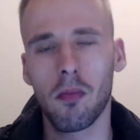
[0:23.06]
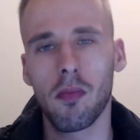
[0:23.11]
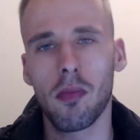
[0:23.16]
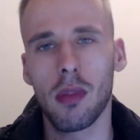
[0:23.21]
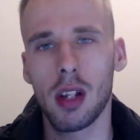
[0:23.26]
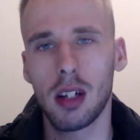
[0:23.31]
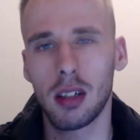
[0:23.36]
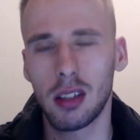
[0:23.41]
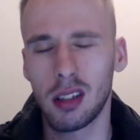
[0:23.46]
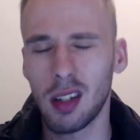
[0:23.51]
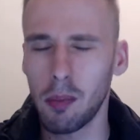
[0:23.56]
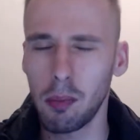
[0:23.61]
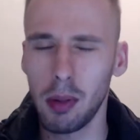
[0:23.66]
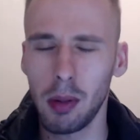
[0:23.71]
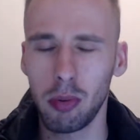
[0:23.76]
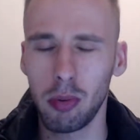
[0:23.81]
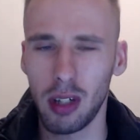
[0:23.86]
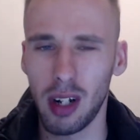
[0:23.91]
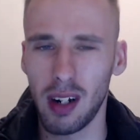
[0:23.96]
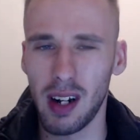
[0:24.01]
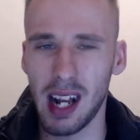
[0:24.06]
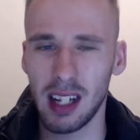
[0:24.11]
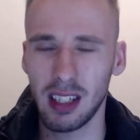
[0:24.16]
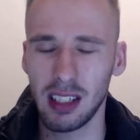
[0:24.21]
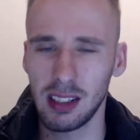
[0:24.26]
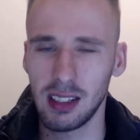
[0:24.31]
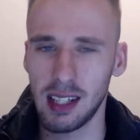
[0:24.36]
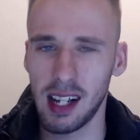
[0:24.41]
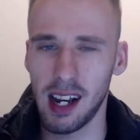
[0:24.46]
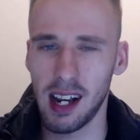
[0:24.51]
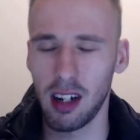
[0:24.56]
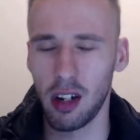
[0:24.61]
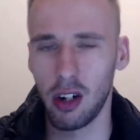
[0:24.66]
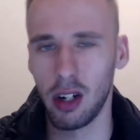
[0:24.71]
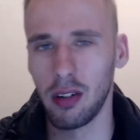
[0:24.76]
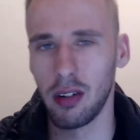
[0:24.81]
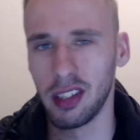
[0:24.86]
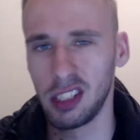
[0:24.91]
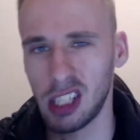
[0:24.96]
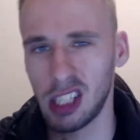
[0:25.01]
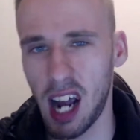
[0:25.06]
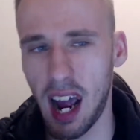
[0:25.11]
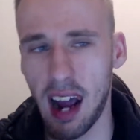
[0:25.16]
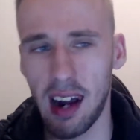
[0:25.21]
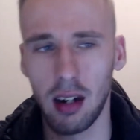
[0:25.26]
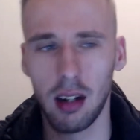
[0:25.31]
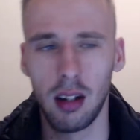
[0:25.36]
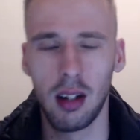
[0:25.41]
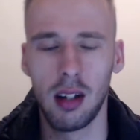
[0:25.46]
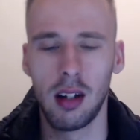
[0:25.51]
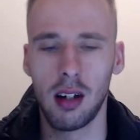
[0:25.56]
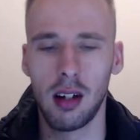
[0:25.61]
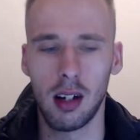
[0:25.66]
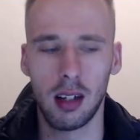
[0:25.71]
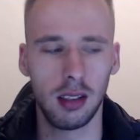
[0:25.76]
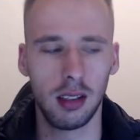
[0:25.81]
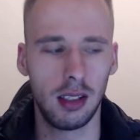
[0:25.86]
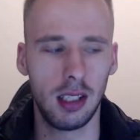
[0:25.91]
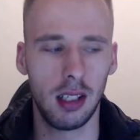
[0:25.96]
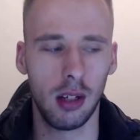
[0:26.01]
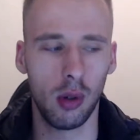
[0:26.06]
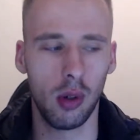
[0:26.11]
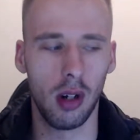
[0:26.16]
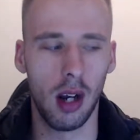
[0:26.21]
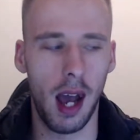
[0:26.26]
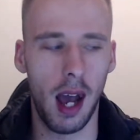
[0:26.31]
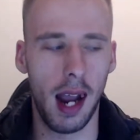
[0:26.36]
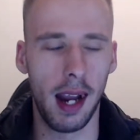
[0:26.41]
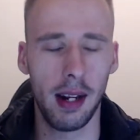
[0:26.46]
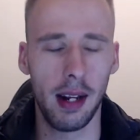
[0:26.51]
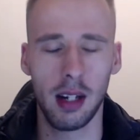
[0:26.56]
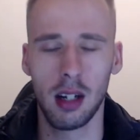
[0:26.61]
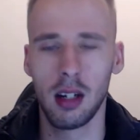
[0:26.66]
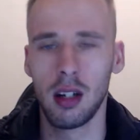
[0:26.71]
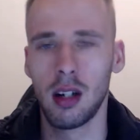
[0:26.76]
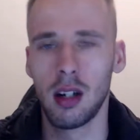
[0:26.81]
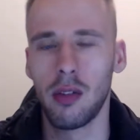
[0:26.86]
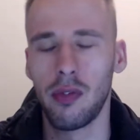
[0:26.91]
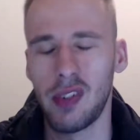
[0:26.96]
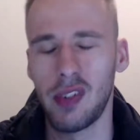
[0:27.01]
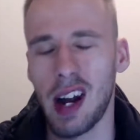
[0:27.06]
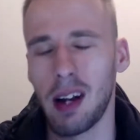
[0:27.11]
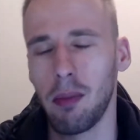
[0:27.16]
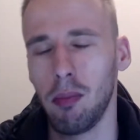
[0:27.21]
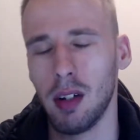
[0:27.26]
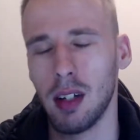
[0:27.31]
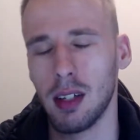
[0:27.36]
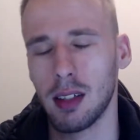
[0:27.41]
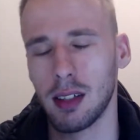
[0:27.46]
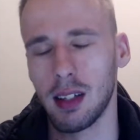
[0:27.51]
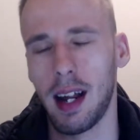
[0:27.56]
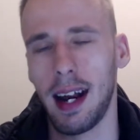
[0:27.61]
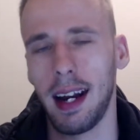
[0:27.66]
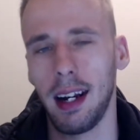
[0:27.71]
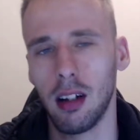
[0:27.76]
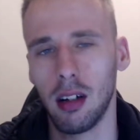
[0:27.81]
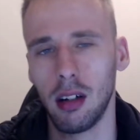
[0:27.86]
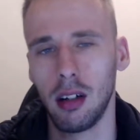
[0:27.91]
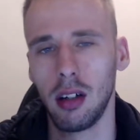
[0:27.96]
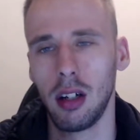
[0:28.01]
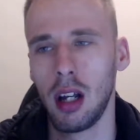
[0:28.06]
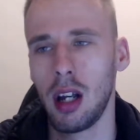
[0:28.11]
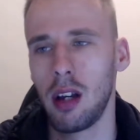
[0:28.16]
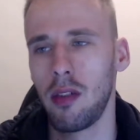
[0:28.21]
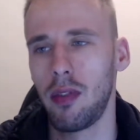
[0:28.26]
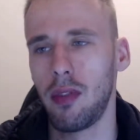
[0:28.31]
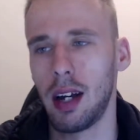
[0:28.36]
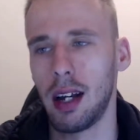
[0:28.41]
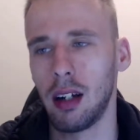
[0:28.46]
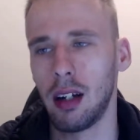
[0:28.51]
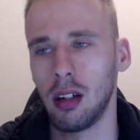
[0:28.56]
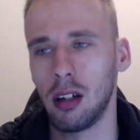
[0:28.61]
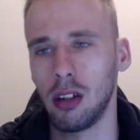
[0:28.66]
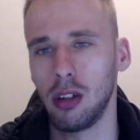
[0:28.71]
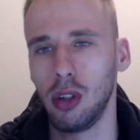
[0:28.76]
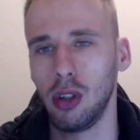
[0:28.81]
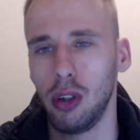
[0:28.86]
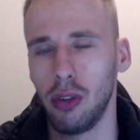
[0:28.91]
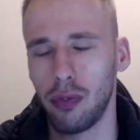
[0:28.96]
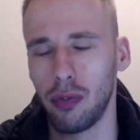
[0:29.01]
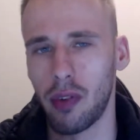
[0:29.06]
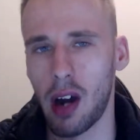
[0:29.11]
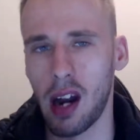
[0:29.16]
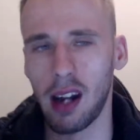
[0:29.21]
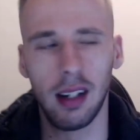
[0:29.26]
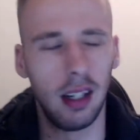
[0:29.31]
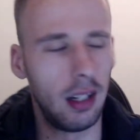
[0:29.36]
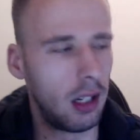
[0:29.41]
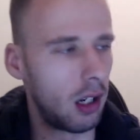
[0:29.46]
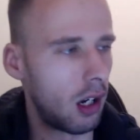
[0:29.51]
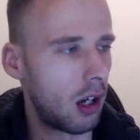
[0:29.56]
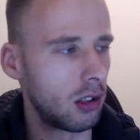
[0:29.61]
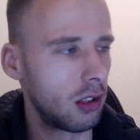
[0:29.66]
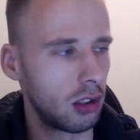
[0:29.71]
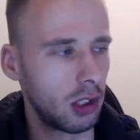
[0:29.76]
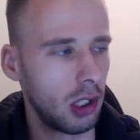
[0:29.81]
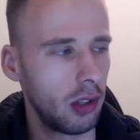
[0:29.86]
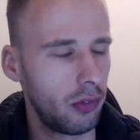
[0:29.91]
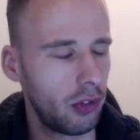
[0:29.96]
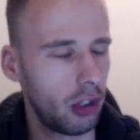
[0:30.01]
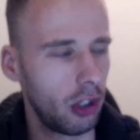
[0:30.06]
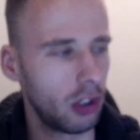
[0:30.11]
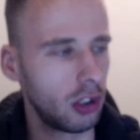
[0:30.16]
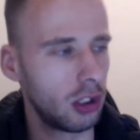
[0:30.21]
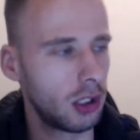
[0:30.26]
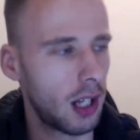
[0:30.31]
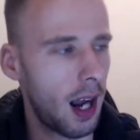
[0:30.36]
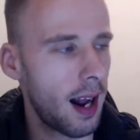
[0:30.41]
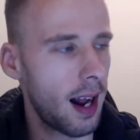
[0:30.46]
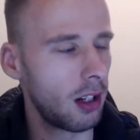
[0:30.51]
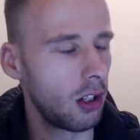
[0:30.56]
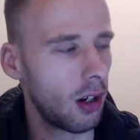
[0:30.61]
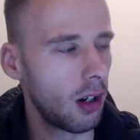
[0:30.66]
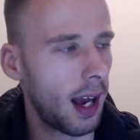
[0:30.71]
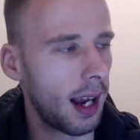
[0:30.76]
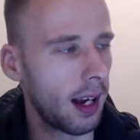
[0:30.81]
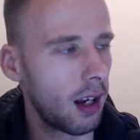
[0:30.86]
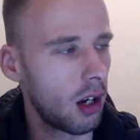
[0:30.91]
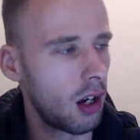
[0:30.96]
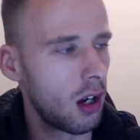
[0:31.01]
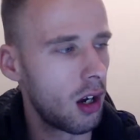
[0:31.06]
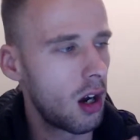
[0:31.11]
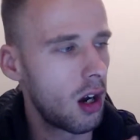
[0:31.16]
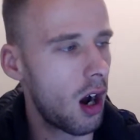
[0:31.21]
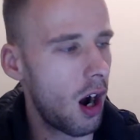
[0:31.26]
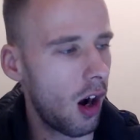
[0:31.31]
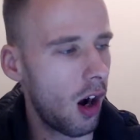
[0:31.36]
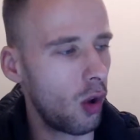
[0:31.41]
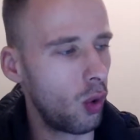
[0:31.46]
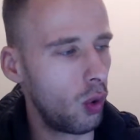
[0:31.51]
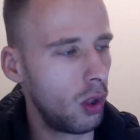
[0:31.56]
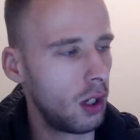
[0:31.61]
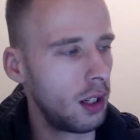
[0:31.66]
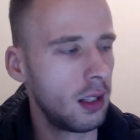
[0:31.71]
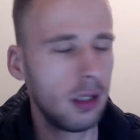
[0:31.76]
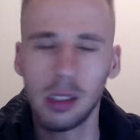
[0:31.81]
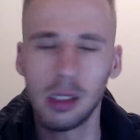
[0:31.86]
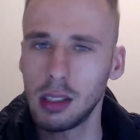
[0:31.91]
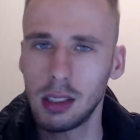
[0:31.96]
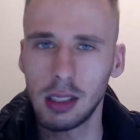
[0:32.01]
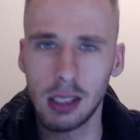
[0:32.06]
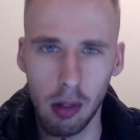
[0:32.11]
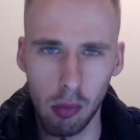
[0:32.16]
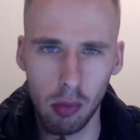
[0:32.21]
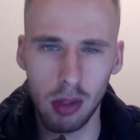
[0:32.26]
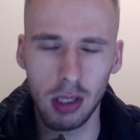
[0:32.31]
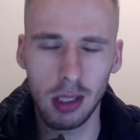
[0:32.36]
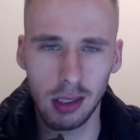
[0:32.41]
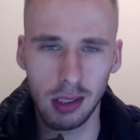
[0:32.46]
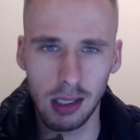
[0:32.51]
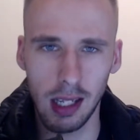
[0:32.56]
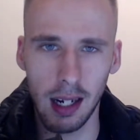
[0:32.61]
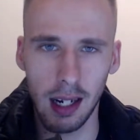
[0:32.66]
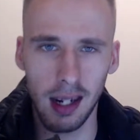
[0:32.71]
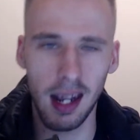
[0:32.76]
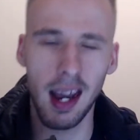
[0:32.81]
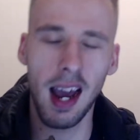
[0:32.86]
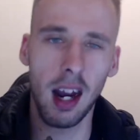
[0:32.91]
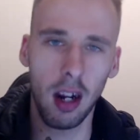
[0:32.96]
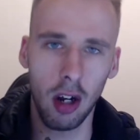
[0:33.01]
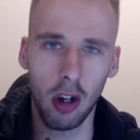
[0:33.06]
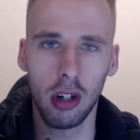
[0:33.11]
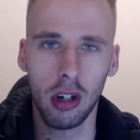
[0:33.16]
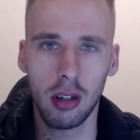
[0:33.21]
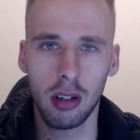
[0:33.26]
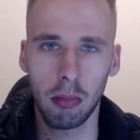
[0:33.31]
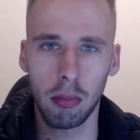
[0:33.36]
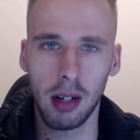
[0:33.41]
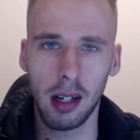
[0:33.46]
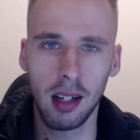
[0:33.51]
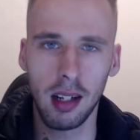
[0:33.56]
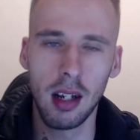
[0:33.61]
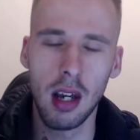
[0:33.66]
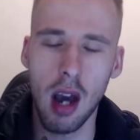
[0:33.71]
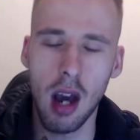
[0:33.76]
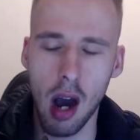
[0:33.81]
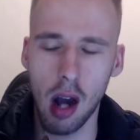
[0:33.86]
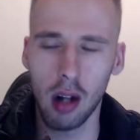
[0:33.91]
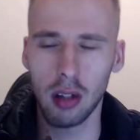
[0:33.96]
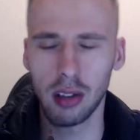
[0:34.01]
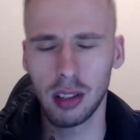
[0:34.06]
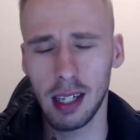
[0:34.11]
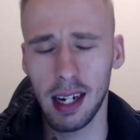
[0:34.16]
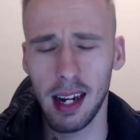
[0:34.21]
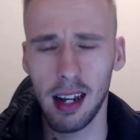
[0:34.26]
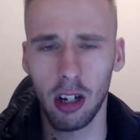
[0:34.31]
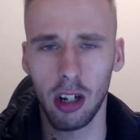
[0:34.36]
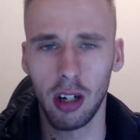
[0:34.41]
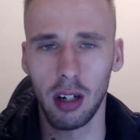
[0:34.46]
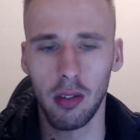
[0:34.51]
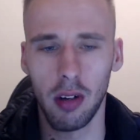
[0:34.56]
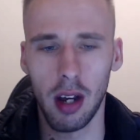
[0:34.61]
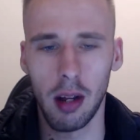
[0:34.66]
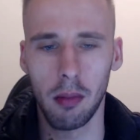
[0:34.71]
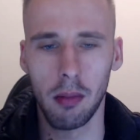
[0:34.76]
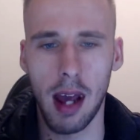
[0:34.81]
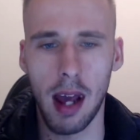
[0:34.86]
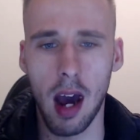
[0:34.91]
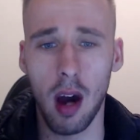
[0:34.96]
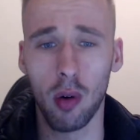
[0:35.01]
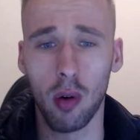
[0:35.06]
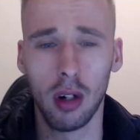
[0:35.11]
some people don't actually say hello to a chat until like 5 minutes later, then you finally glance over to your chat and you're like, oh, someone said hello to me, I'll say hello to them now.